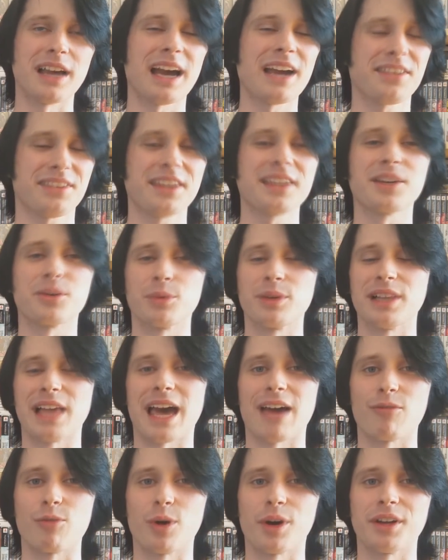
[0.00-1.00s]
think it will
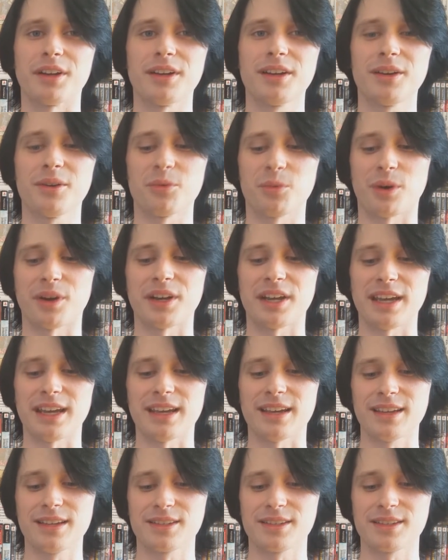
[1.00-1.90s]
have one day.